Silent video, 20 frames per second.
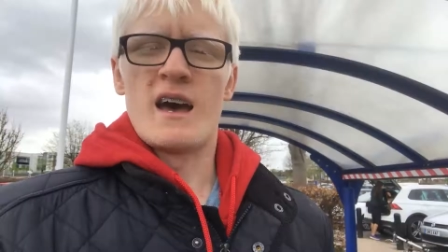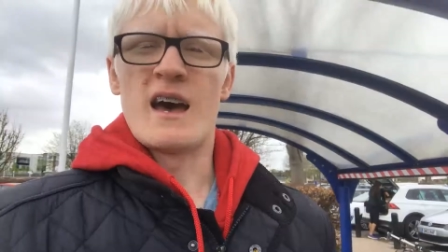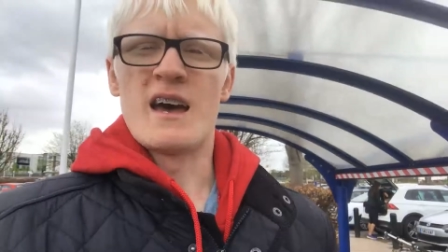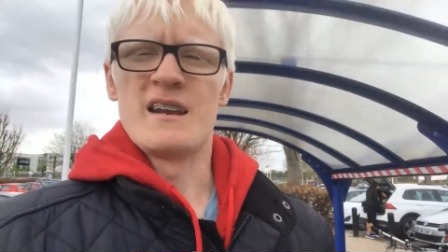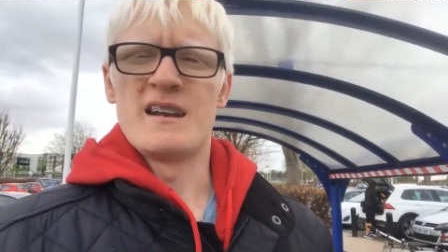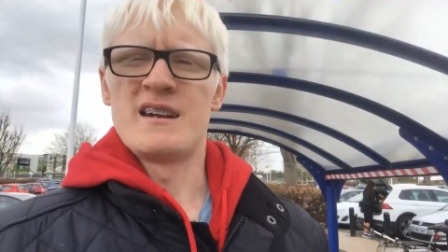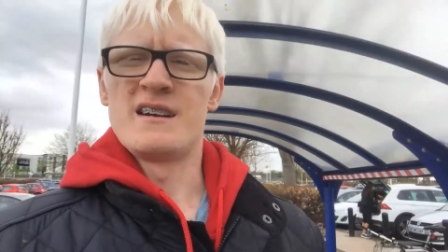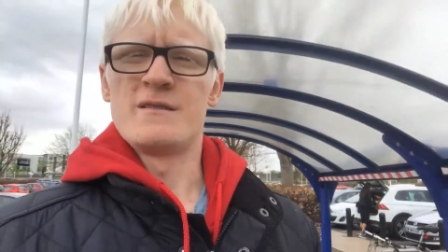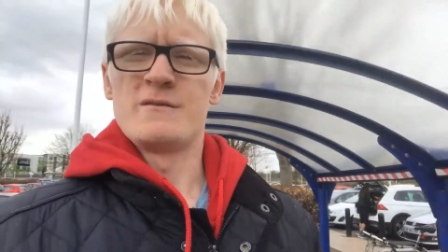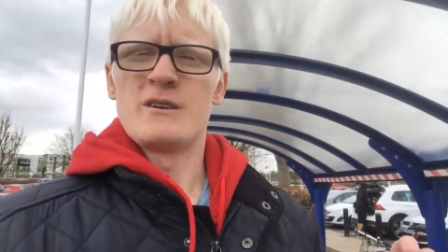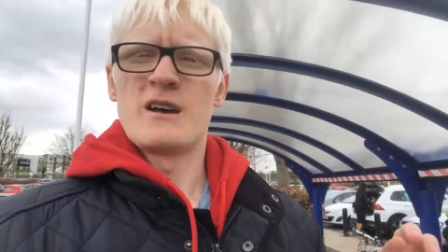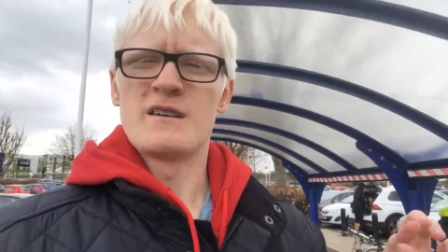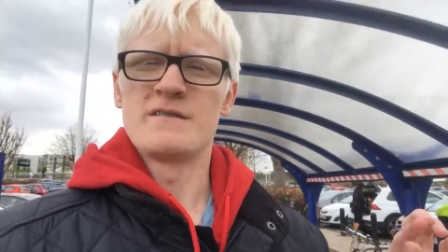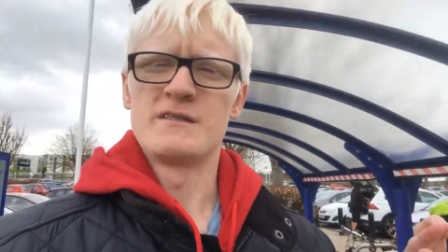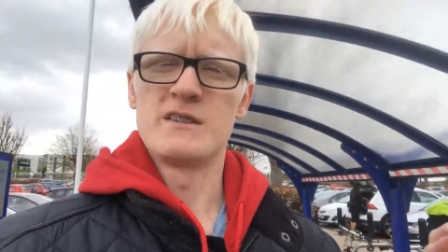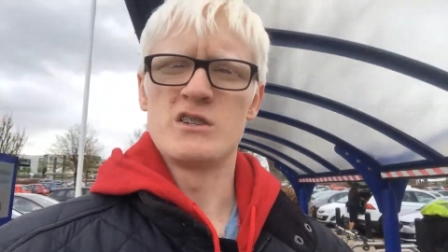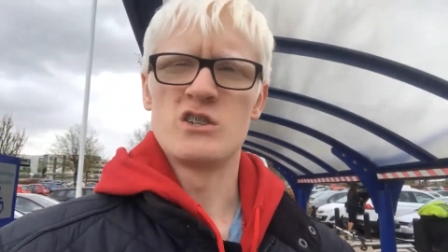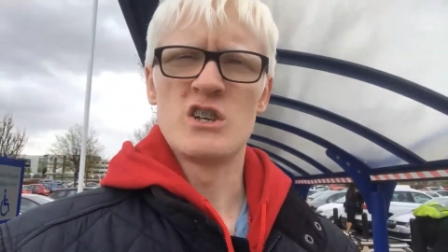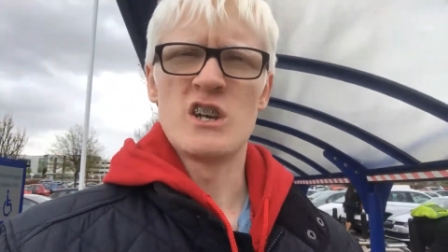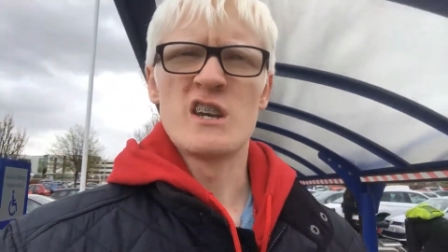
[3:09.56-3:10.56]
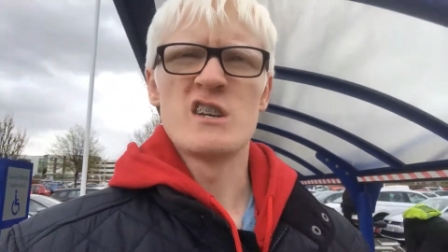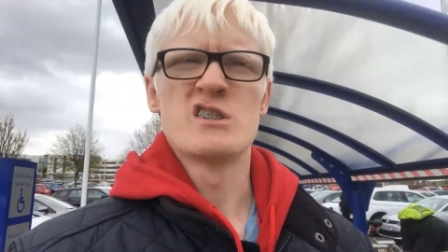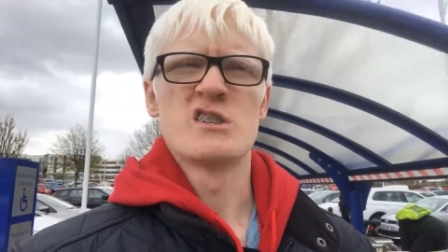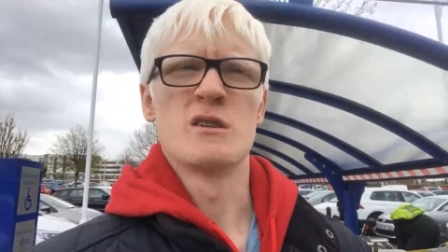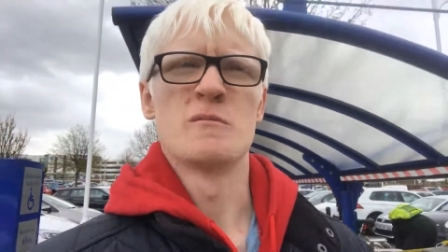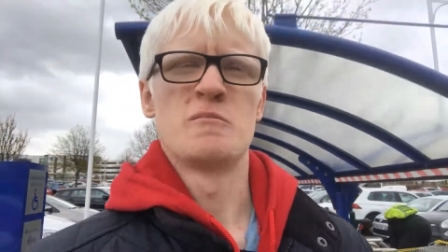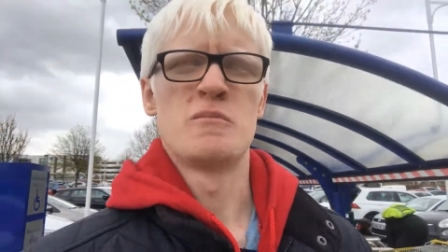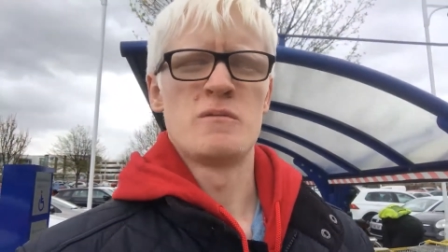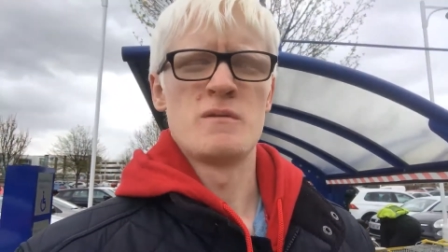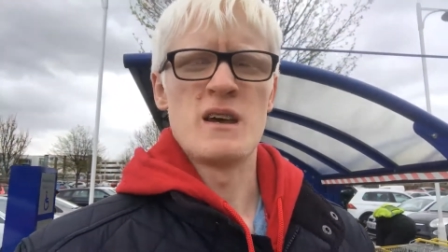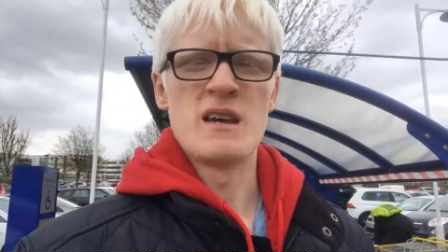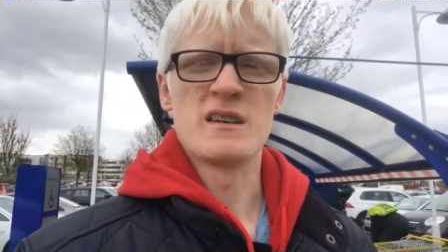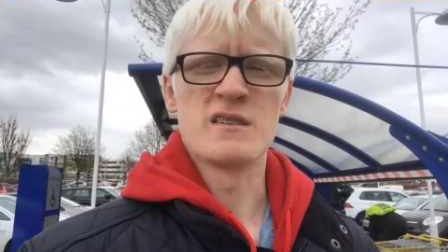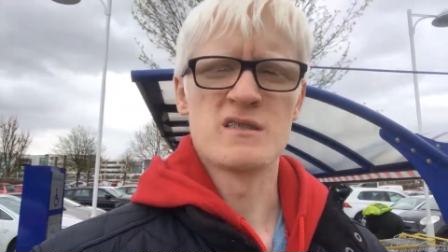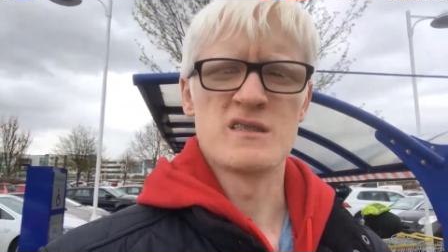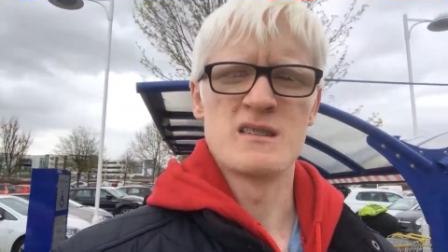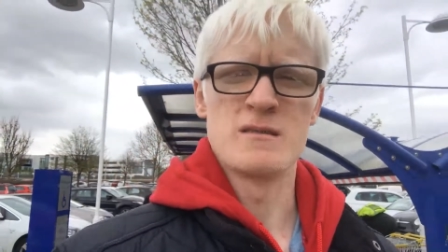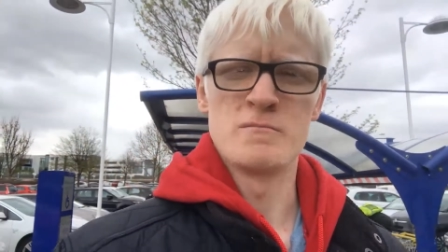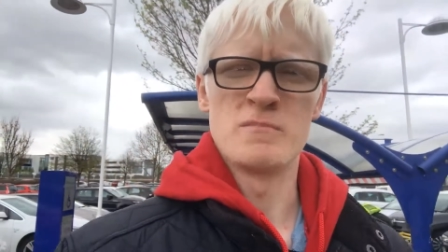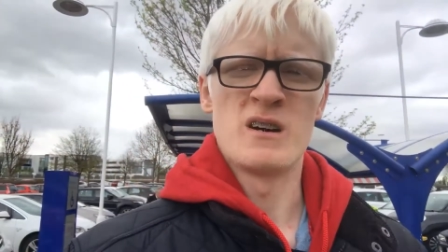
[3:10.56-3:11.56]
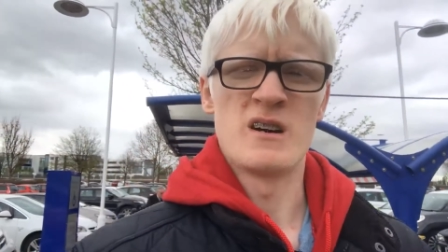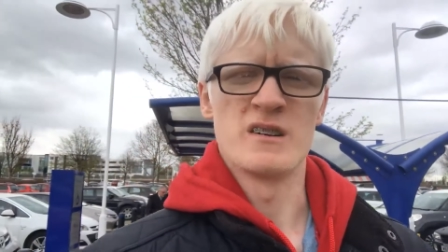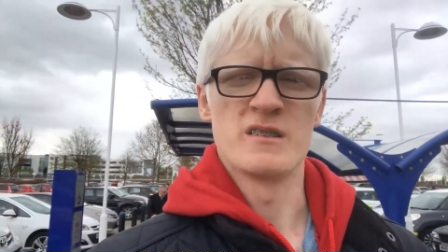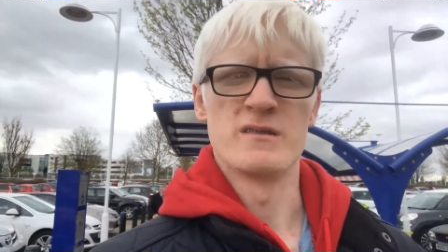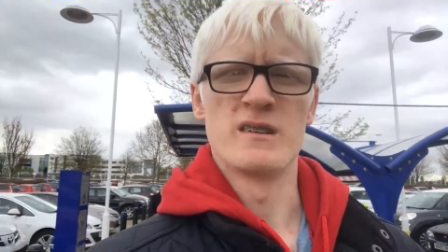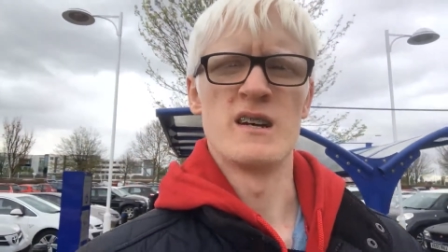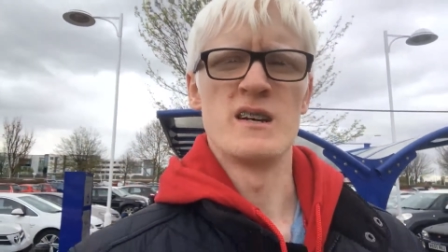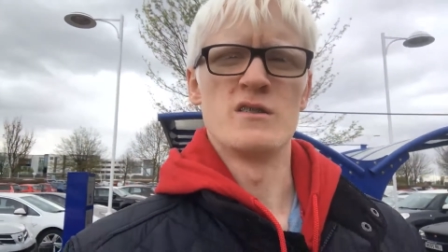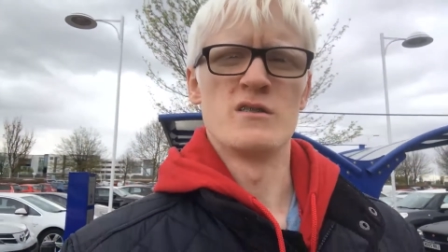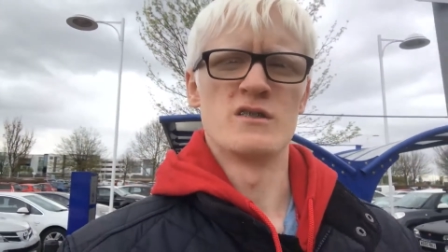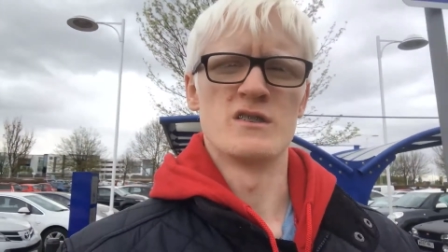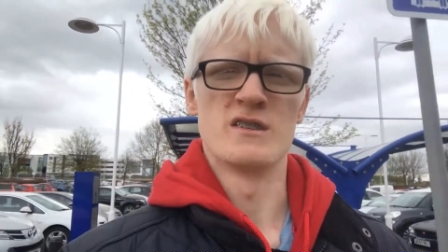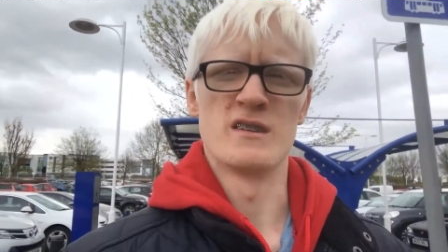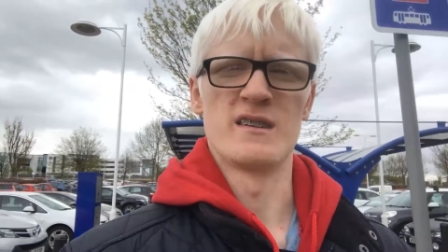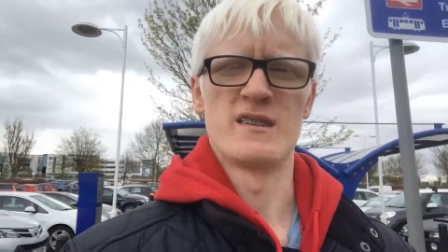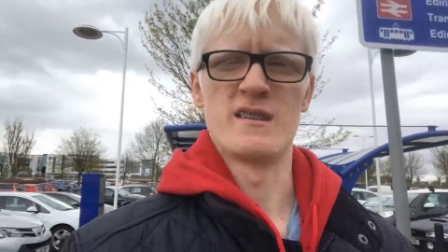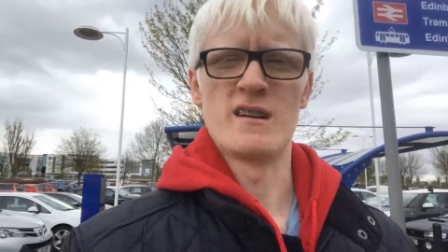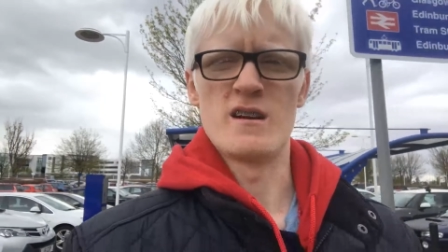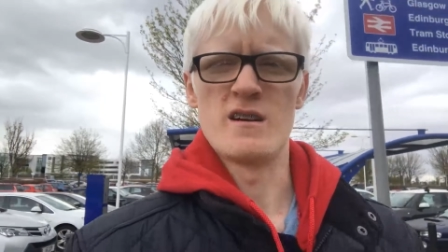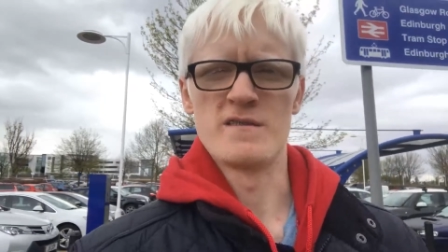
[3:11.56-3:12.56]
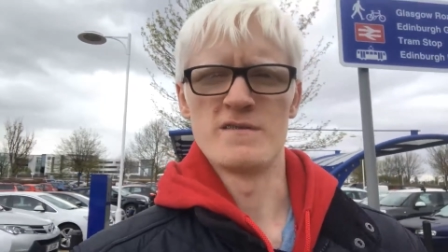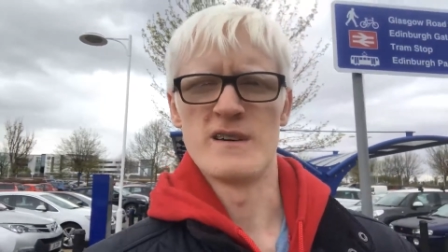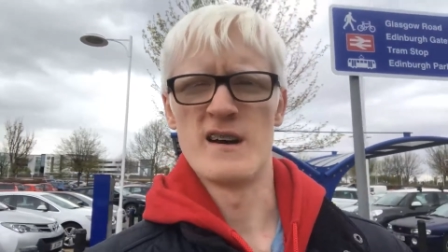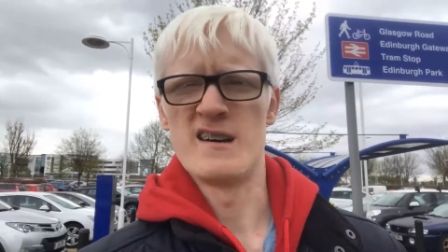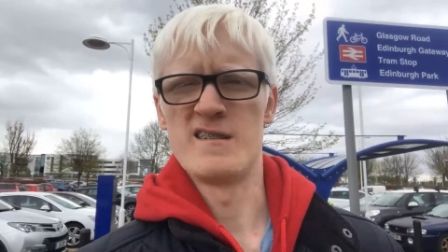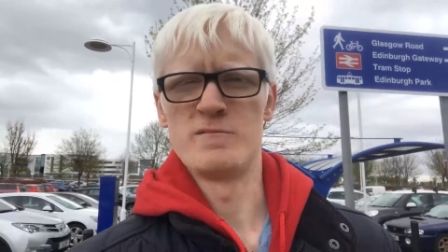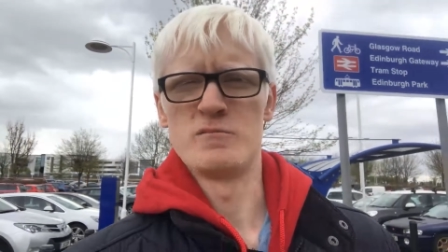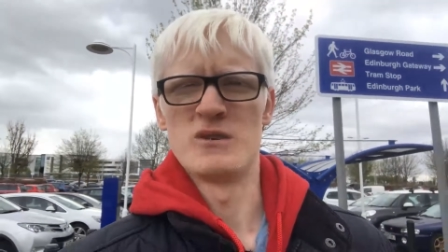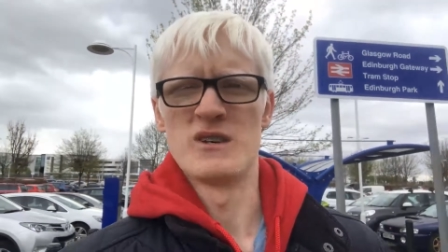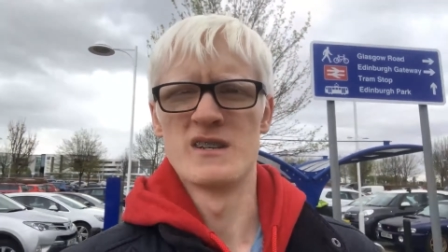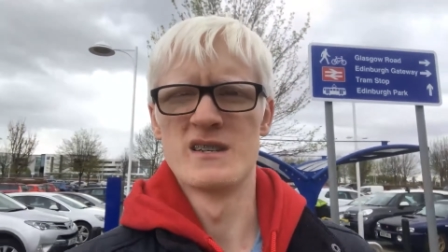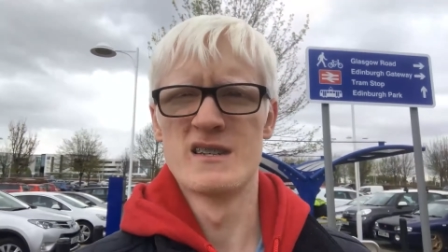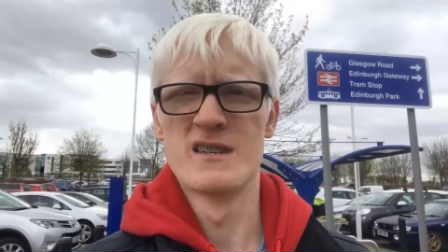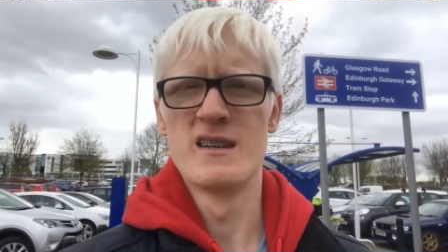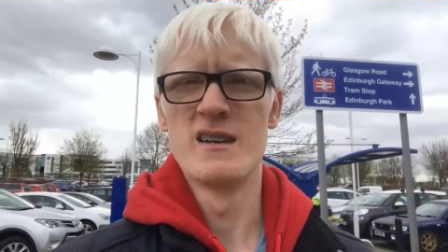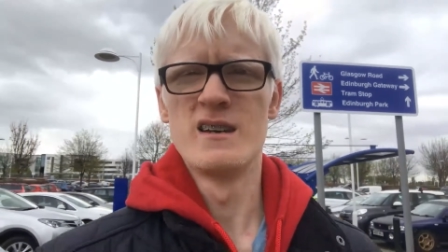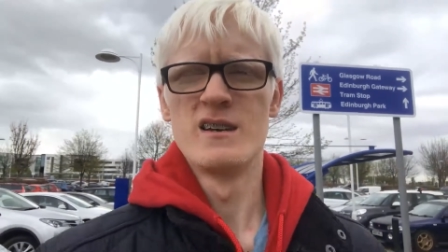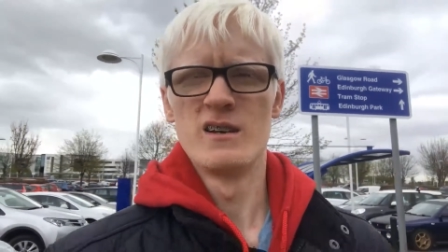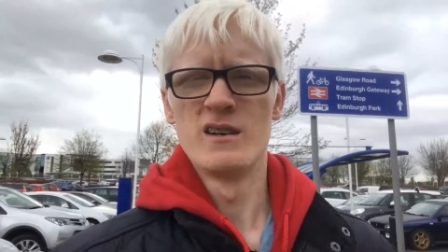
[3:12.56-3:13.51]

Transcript: and then I had to change the Ingliston Park and Ride onto the 35 bus,